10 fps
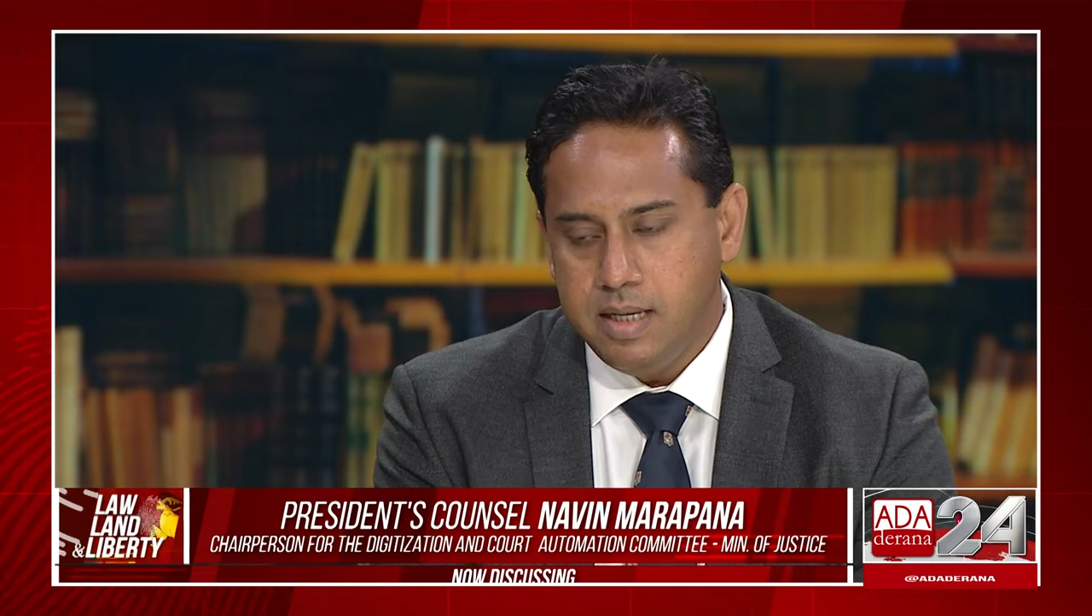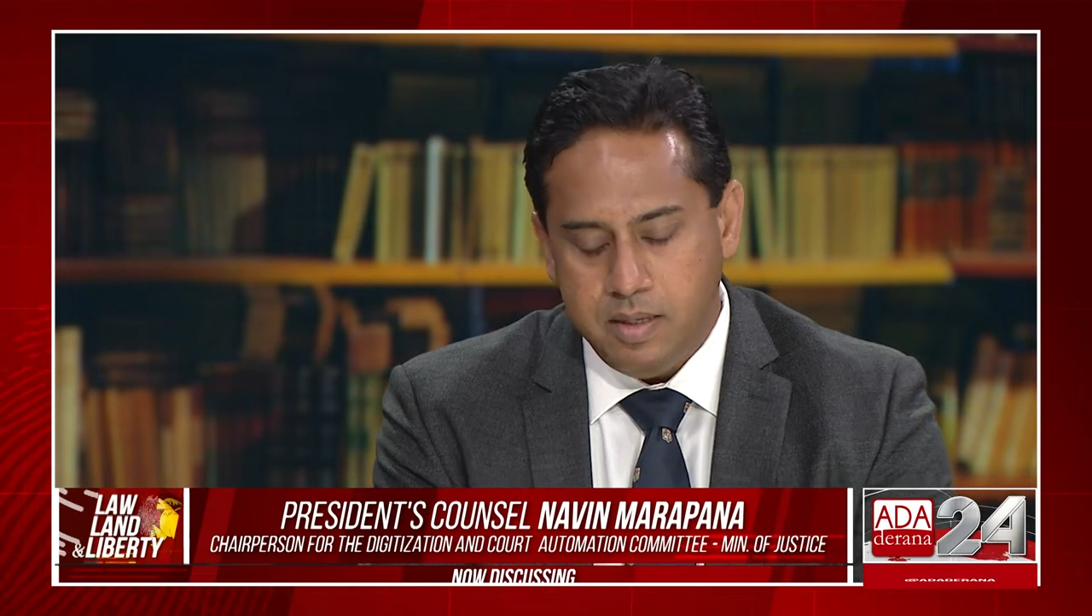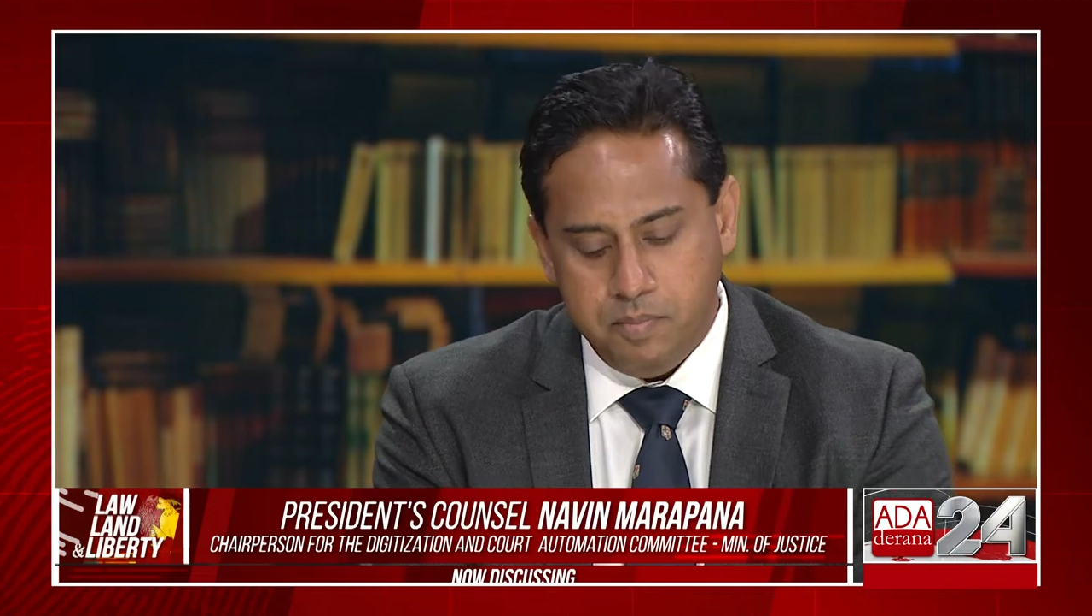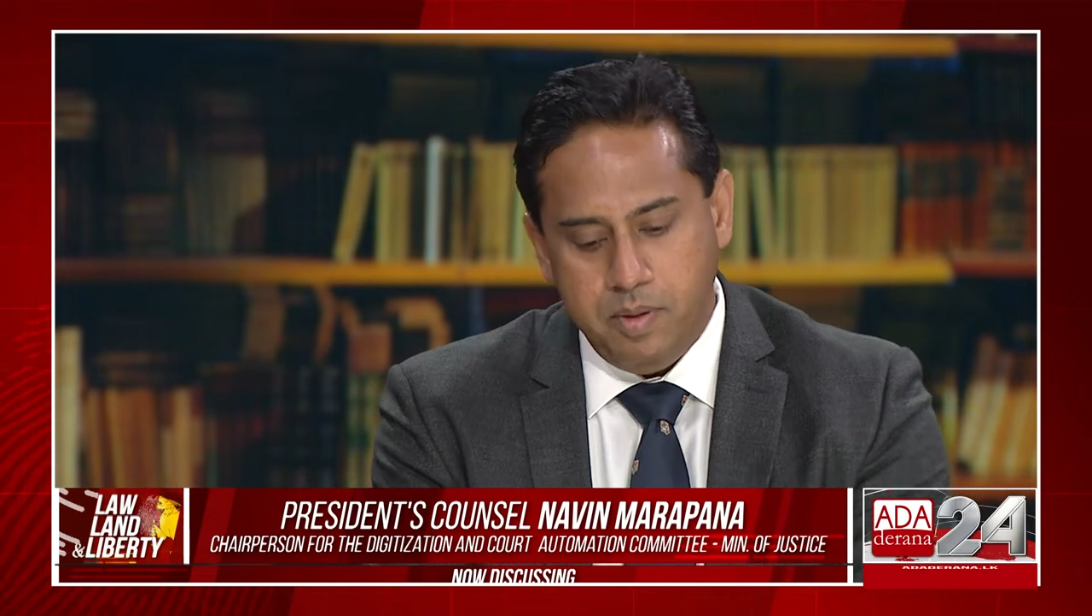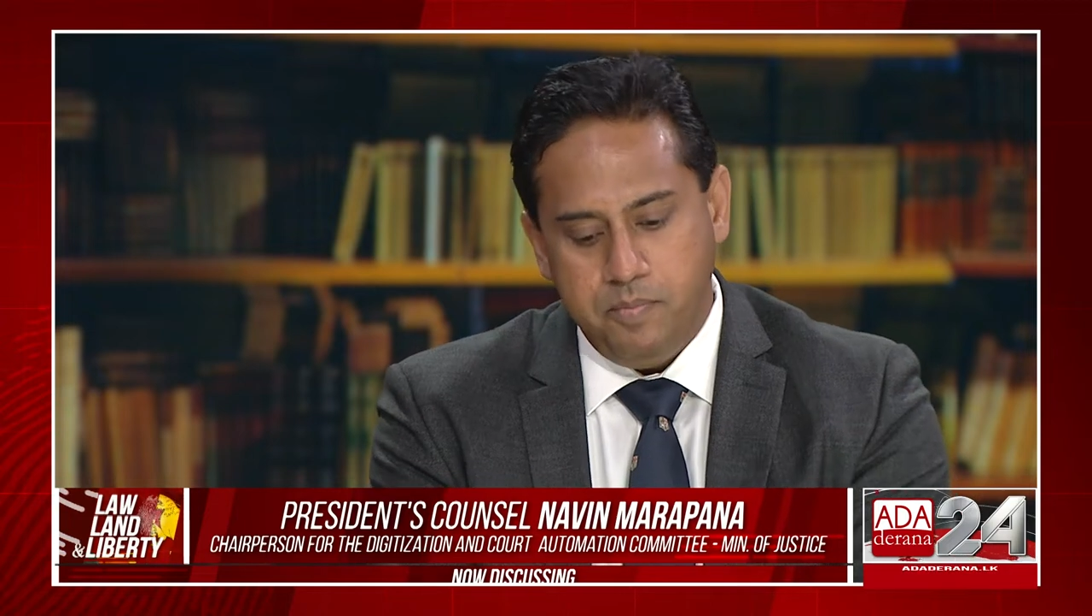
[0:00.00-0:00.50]

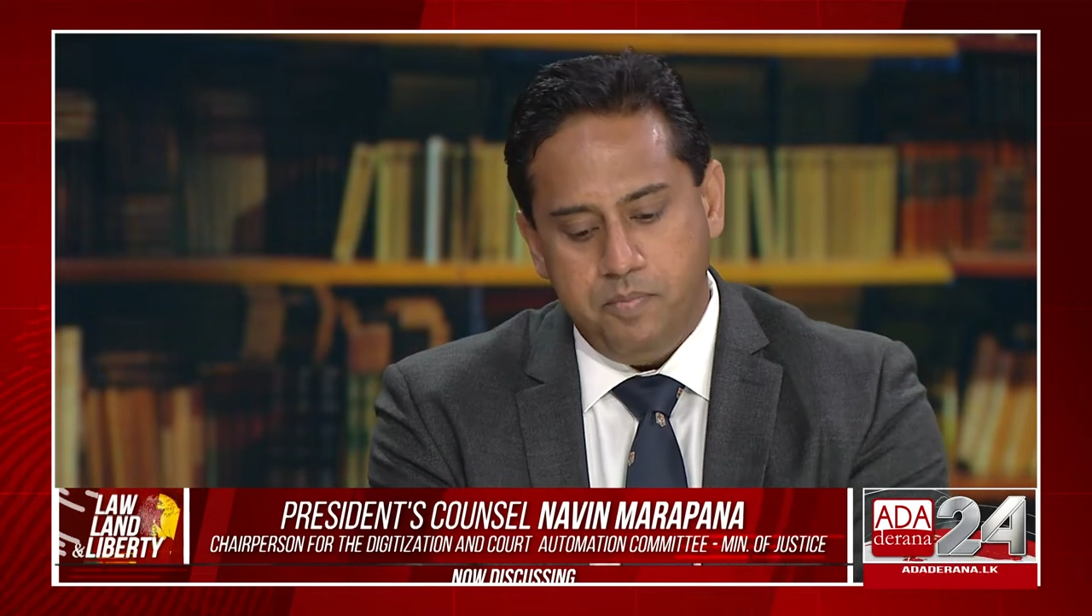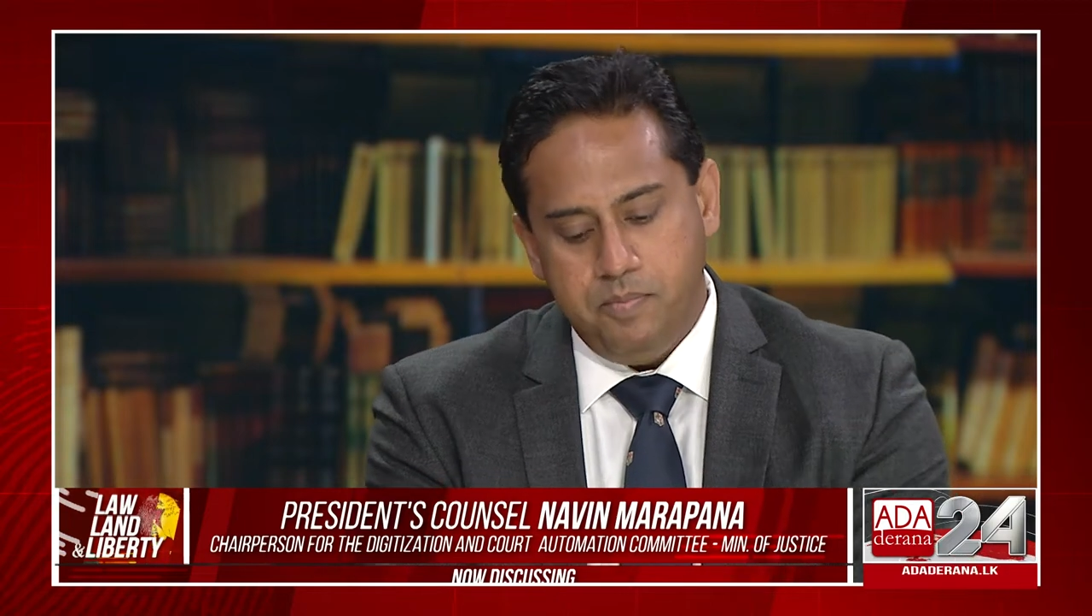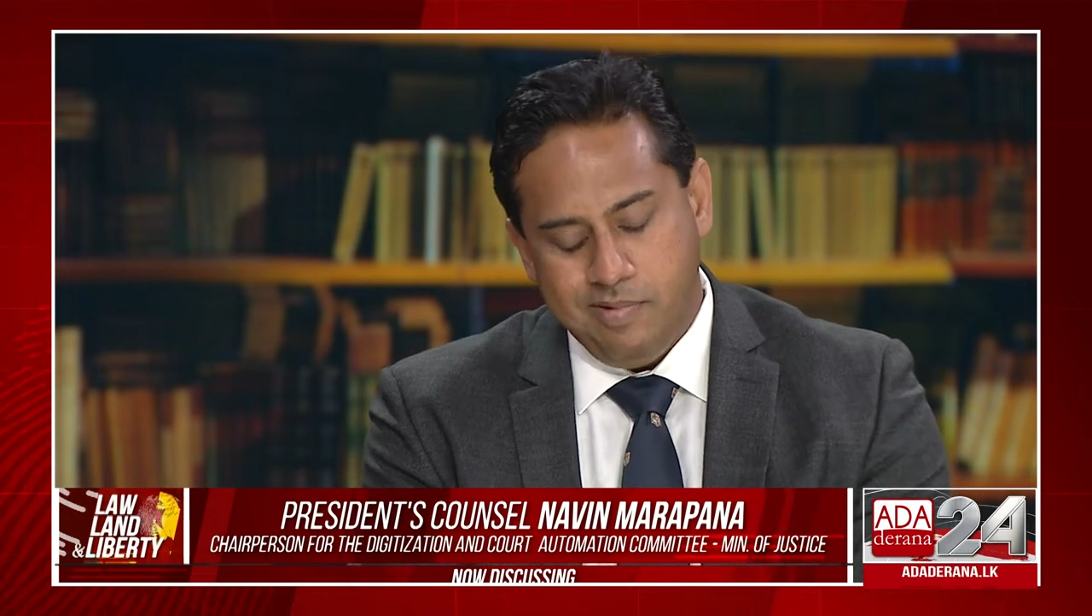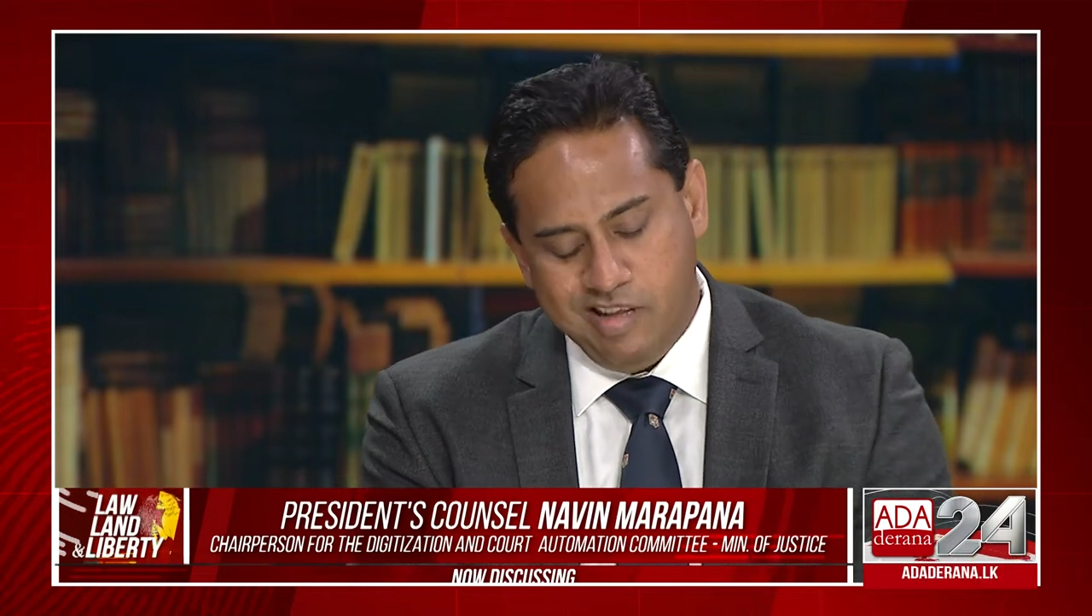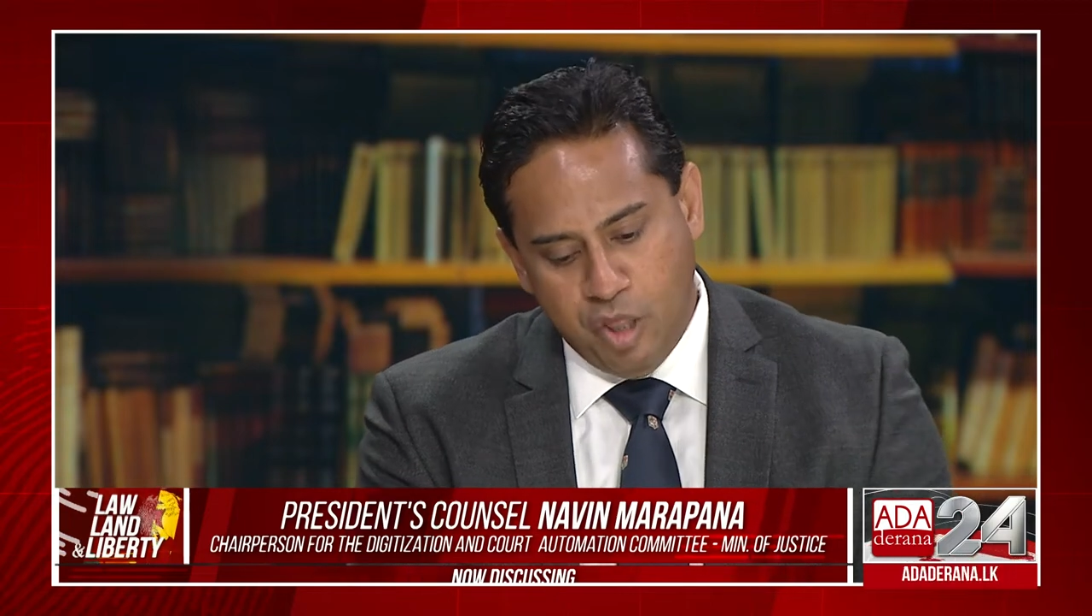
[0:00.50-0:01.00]
Let me
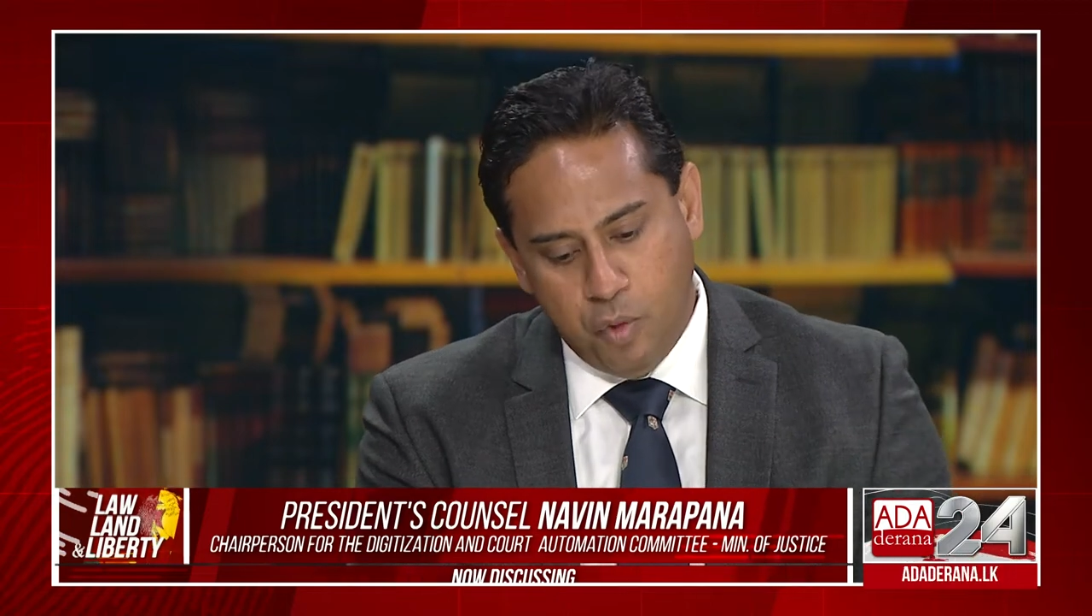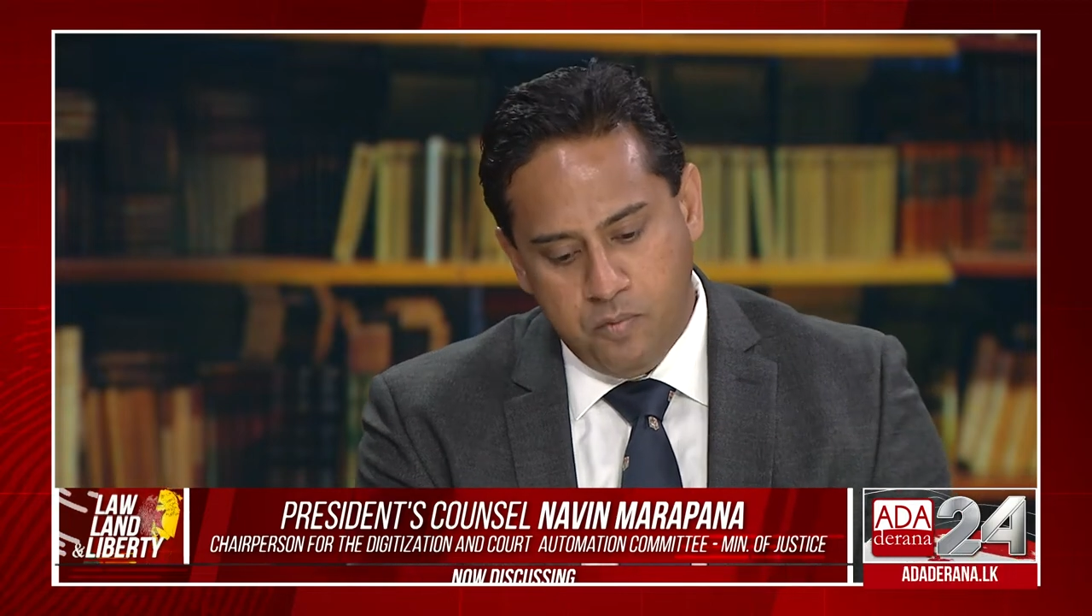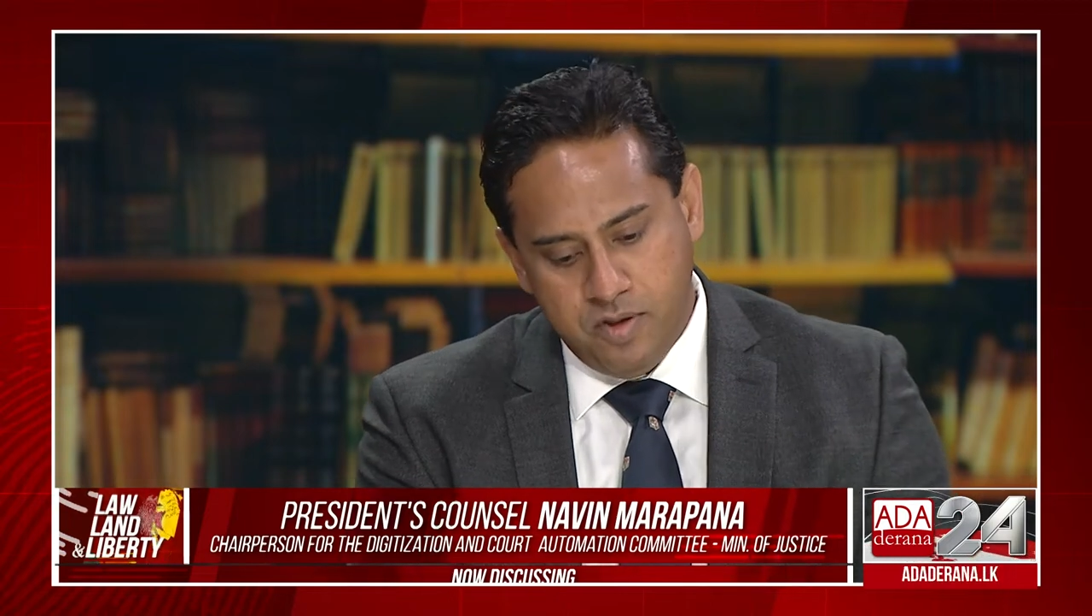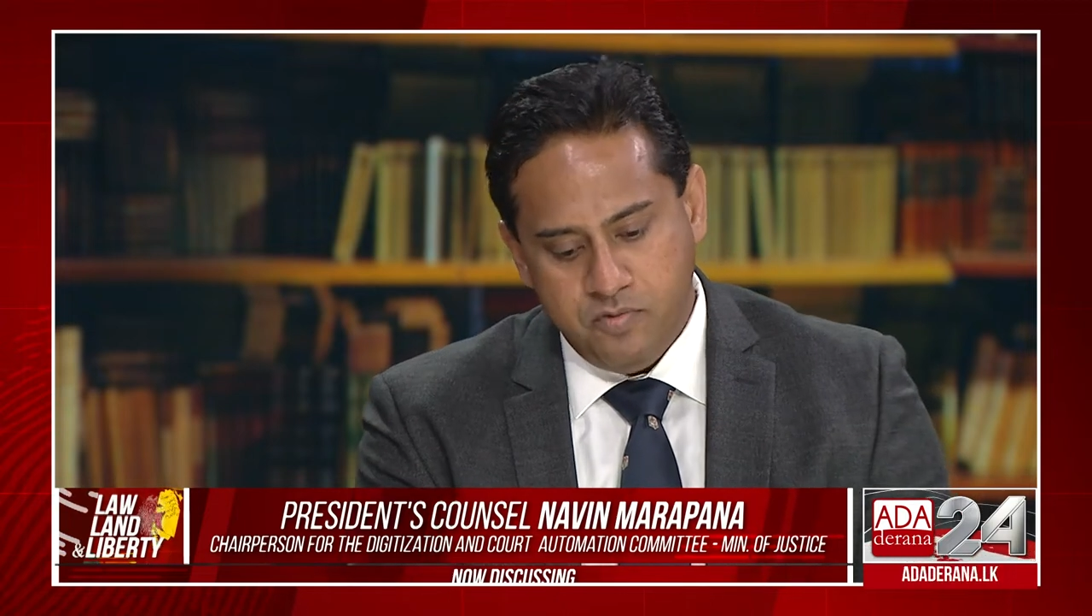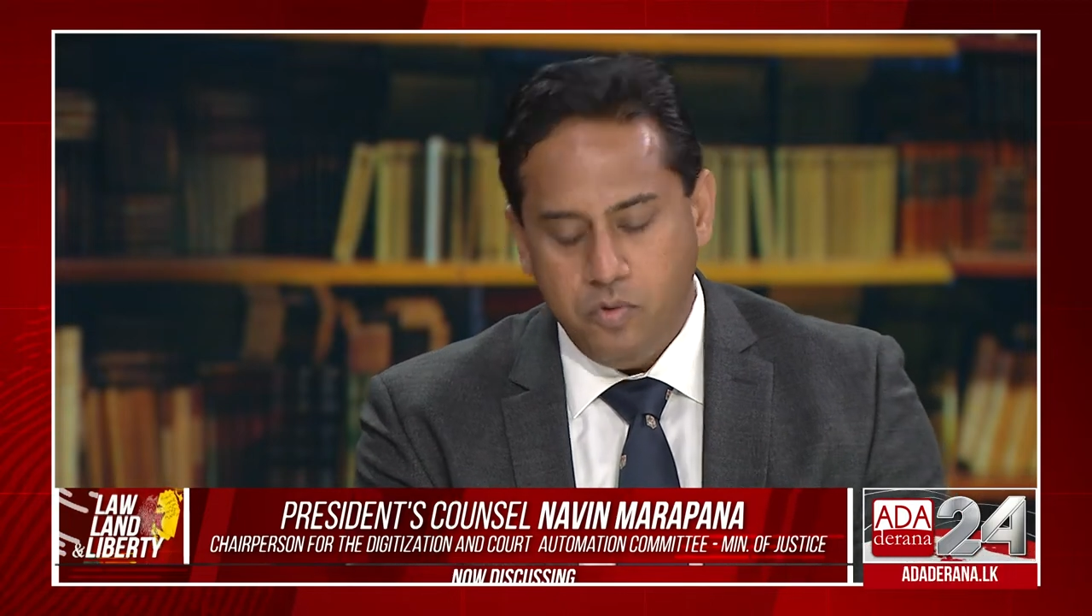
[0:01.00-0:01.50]
first